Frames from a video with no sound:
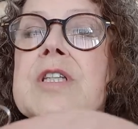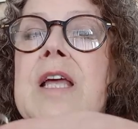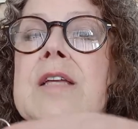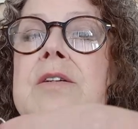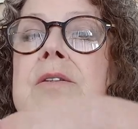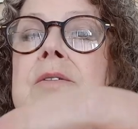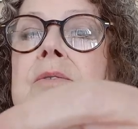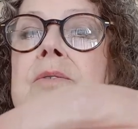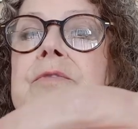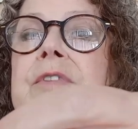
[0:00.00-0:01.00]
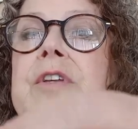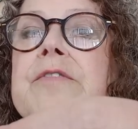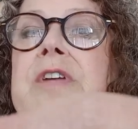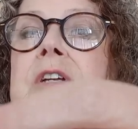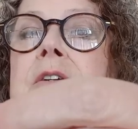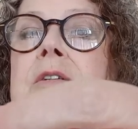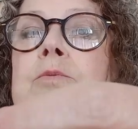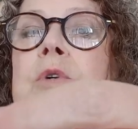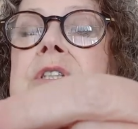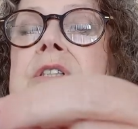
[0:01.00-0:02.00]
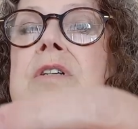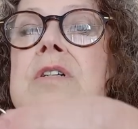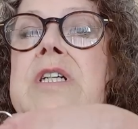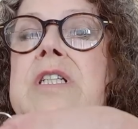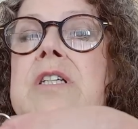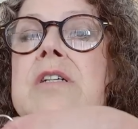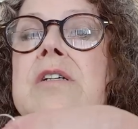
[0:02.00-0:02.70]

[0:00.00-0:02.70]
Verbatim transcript: take your finger on one side